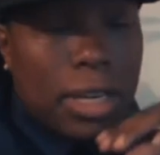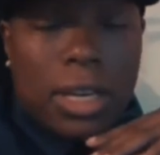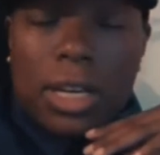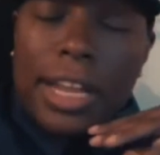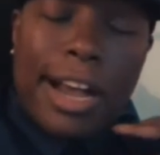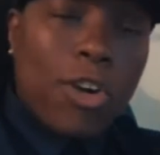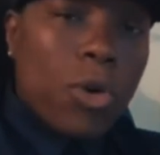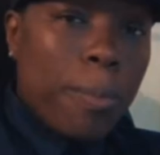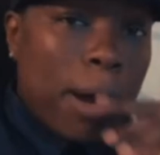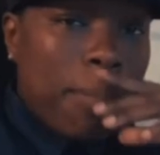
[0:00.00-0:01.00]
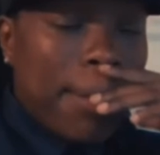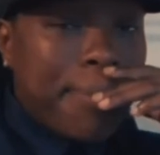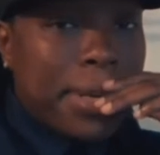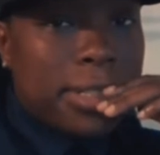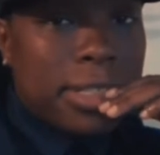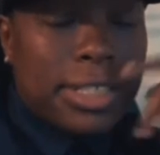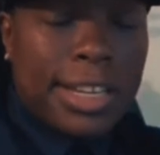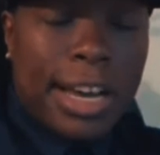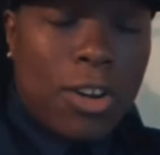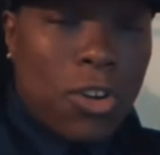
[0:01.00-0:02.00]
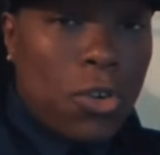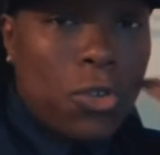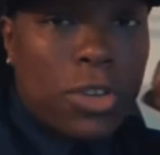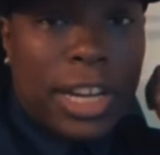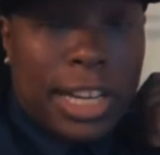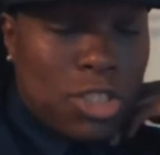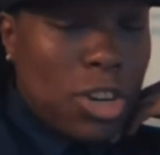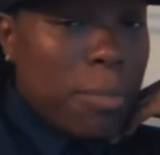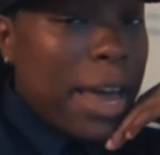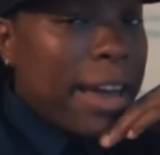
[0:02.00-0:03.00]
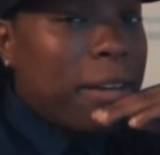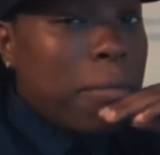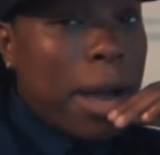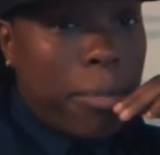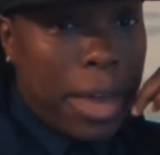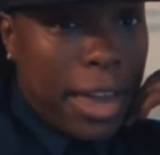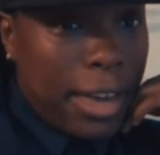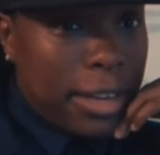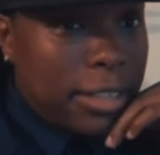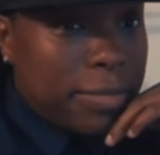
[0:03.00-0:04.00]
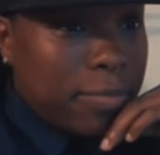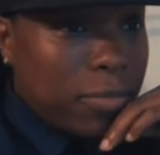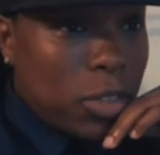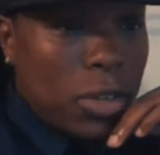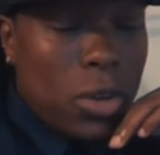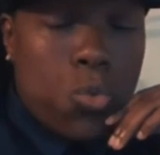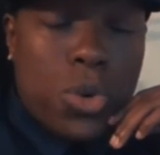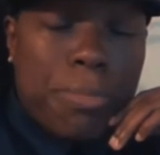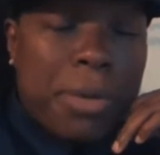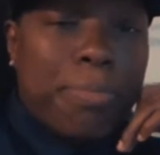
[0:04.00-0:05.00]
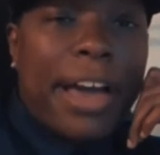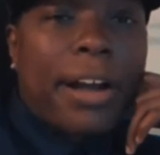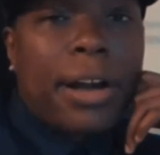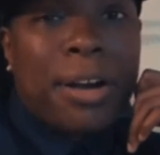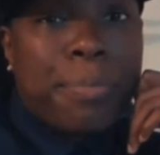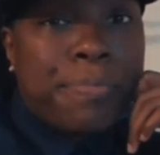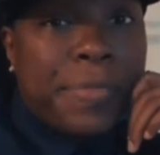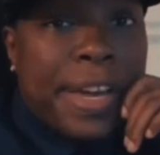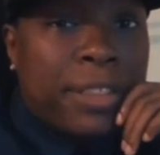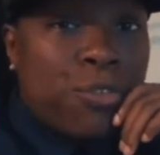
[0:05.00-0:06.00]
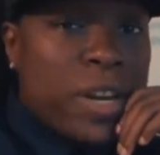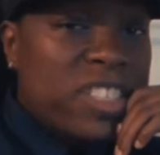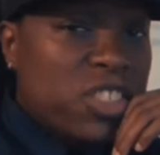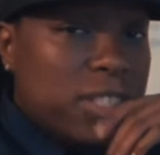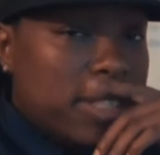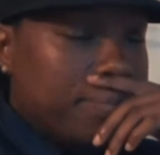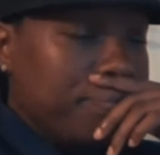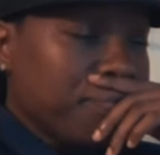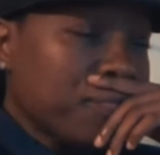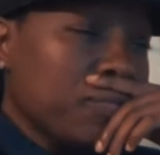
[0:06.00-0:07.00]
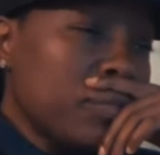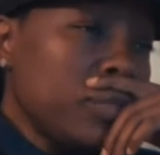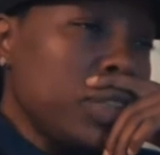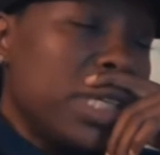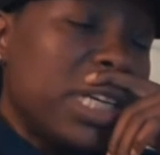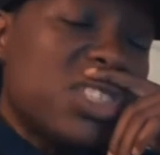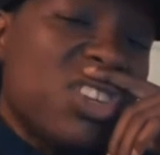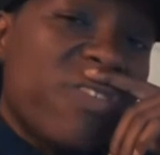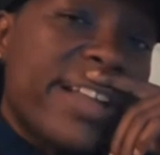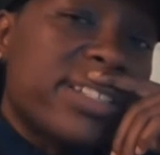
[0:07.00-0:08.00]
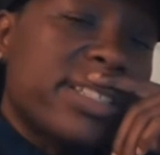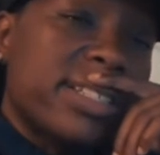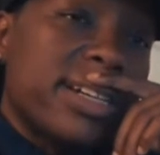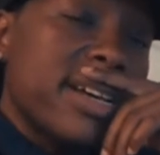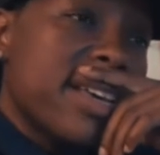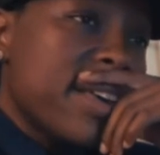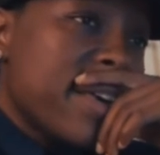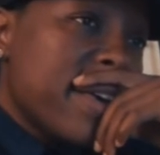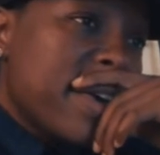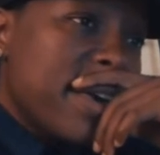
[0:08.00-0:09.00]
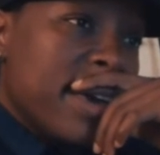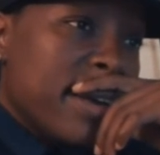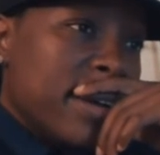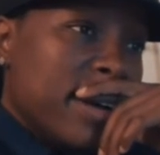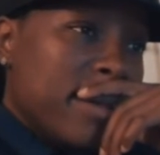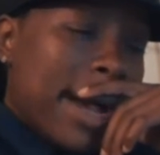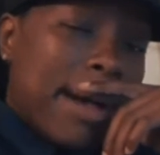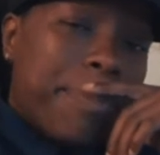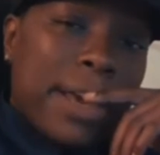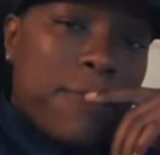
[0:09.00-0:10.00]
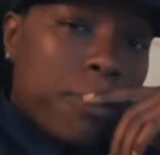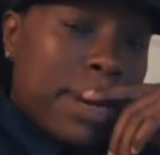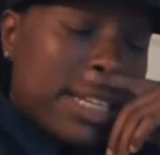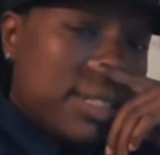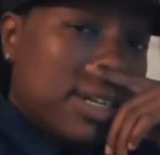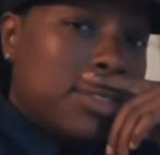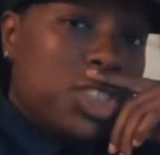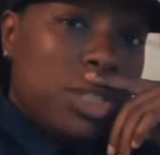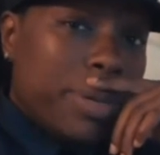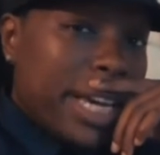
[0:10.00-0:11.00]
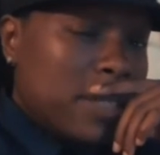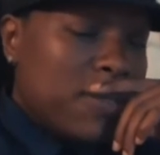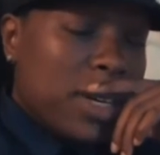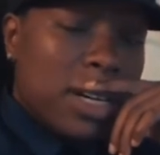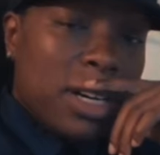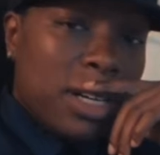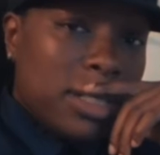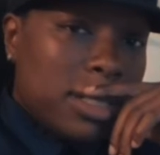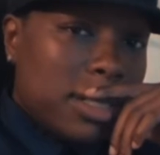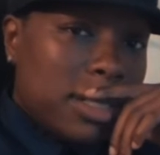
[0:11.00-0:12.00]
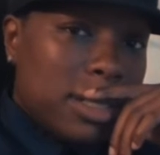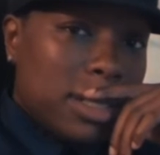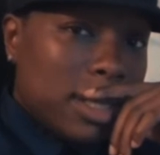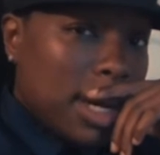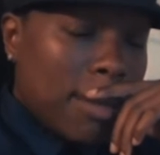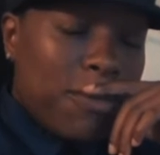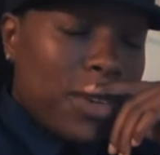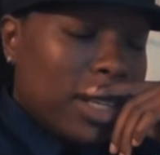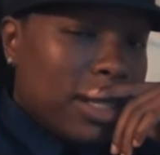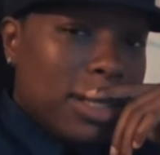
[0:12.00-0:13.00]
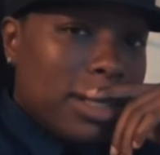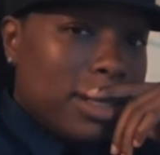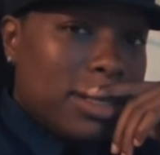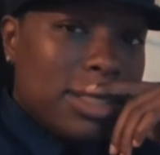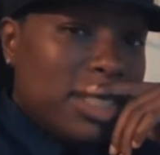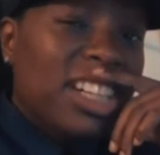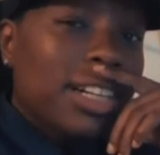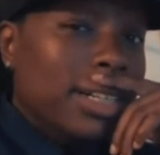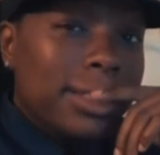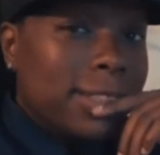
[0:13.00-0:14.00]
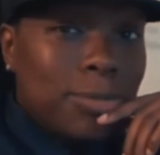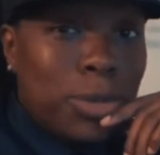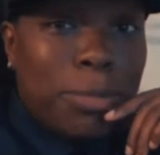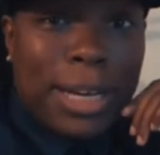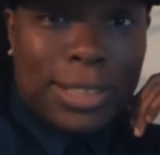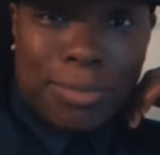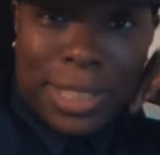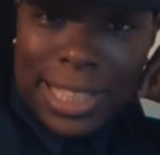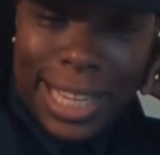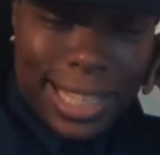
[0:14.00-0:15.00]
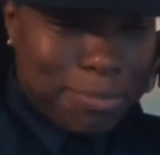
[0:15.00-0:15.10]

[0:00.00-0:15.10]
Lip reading: Now I go about my business and I go and I start packing my bag. We meet back up at the register. And get to the register and I pay for my stuff. She pays for hers. I'm feeling good because we about to be lit.